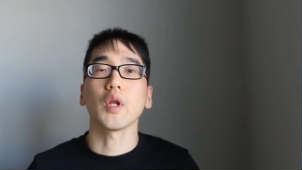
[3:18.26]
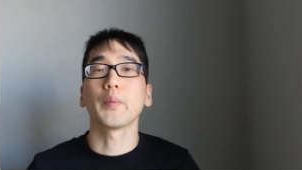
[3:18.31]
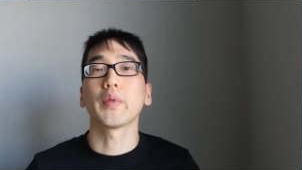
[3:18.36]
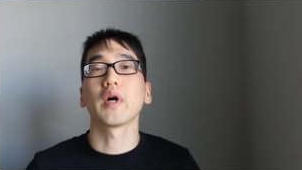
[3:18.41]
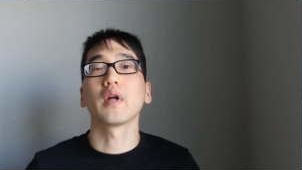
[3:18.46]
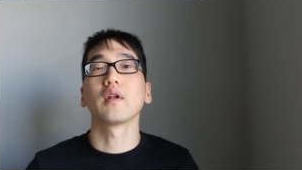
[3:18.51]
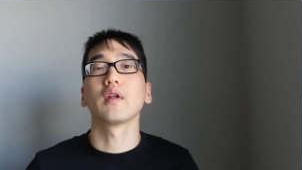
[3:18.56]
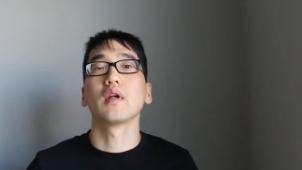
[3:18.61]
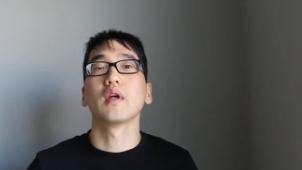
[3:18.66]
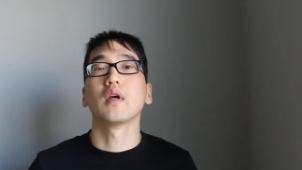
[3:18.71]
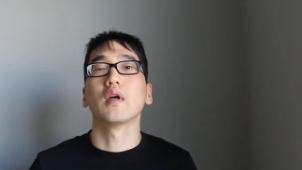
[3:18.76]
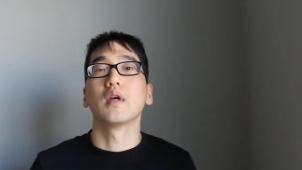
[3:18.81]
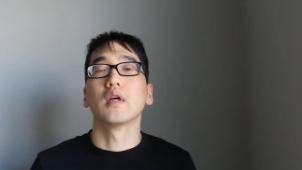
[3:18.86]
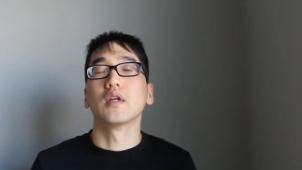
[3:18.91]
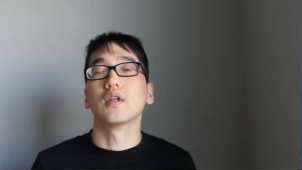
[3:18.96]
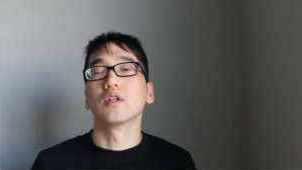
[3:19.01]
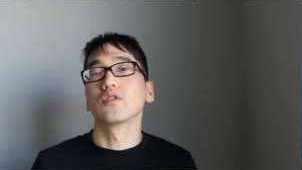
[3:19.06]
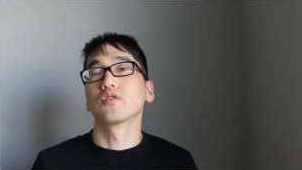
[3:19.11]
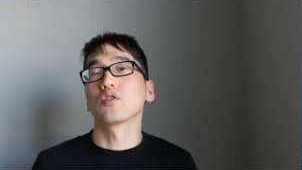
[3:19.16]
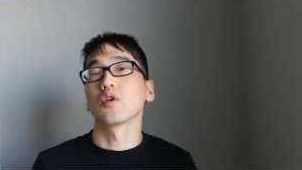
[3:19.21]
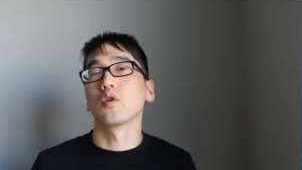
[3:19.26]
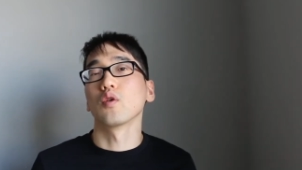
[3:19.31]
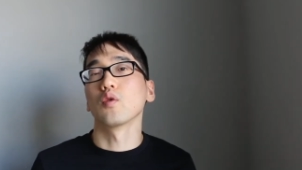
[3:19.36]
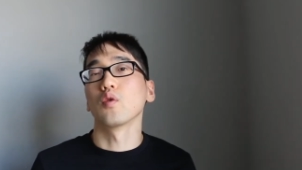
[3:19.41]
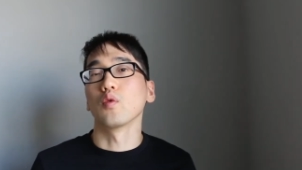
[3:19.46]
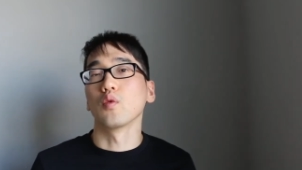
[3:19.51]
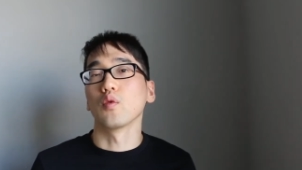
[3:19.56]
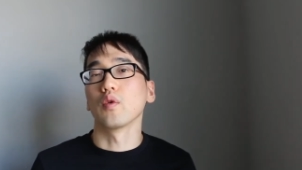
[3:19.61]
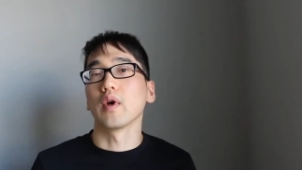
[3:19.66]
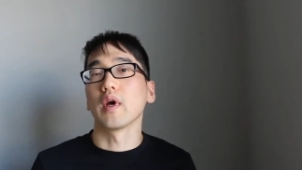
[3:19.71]
But
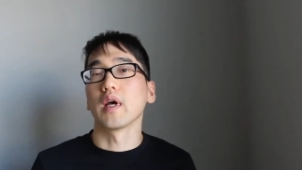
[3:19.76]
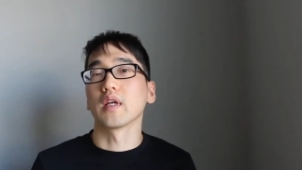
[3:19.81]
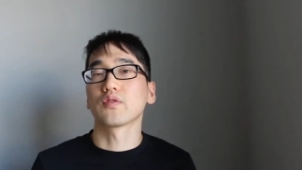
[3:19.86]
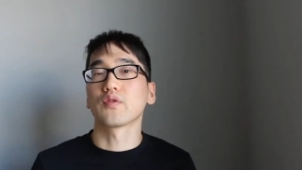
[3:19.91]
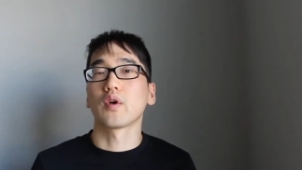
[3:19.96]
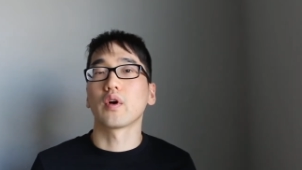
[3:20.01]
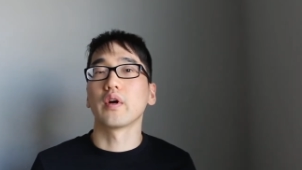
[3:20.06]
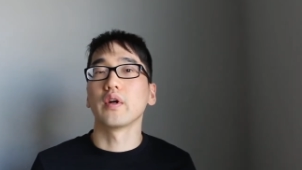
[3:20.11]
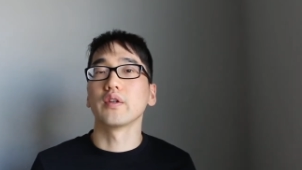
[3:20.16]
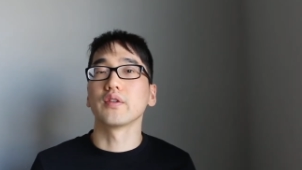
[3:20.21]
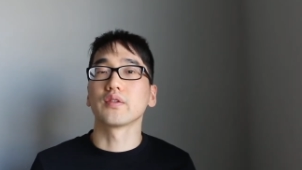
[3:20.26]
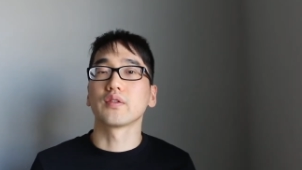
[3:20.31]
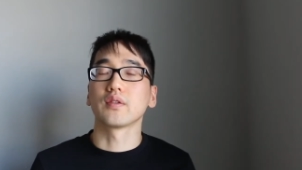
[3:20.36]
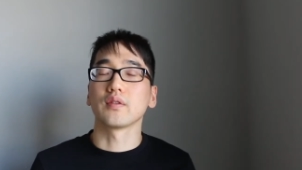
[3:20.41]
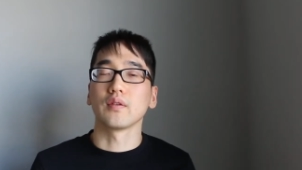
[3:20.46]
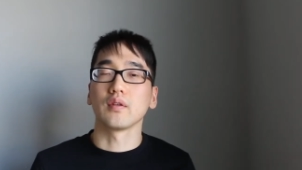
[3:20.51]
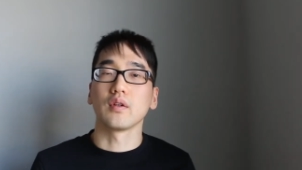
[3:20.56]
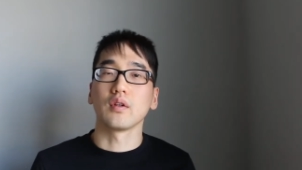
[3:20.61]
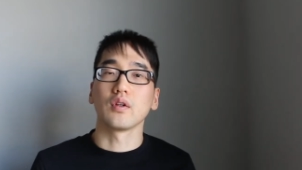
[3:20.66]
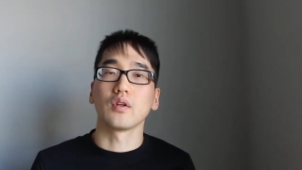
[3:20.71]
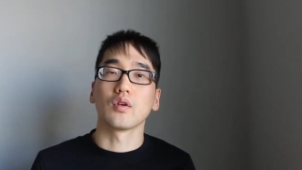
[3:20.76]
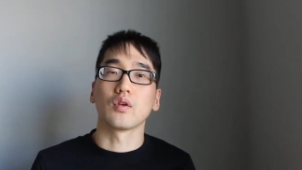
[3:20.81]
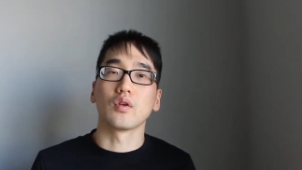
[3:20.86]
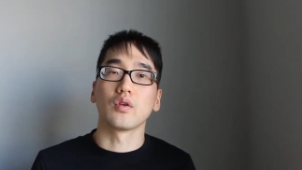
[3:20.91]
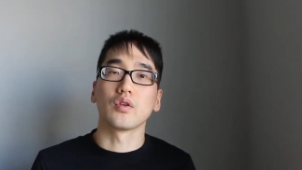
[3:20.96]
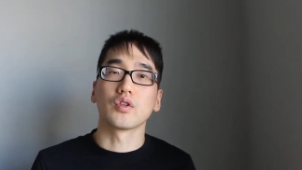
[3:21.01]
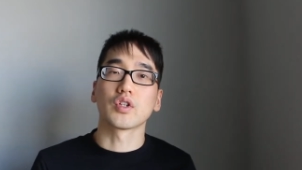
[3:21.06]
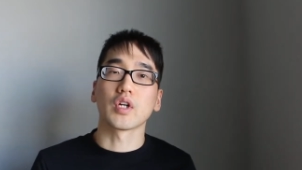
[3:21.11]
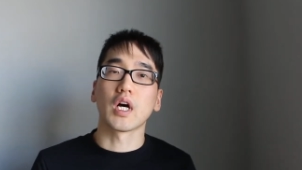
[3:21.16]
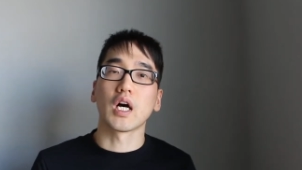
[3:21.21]
so, as far as
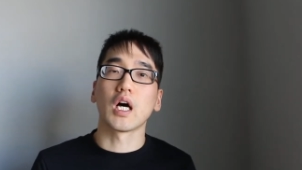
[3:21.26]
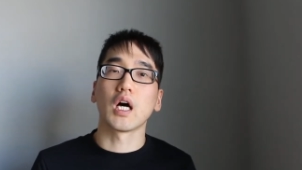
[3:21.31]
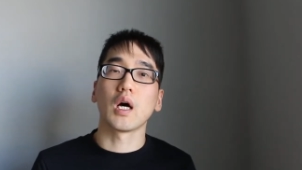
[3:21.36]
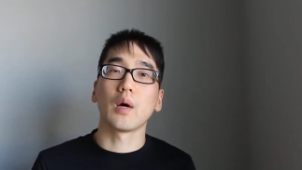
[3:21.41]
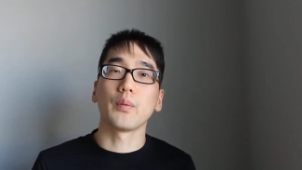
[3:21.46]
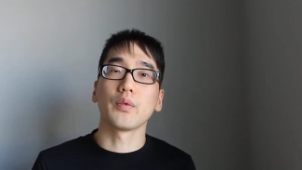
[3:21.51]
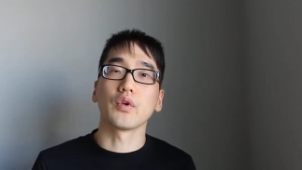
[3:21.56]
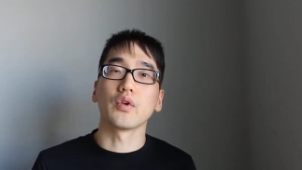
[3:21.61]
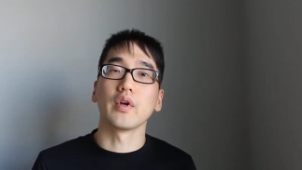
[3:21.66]
your job,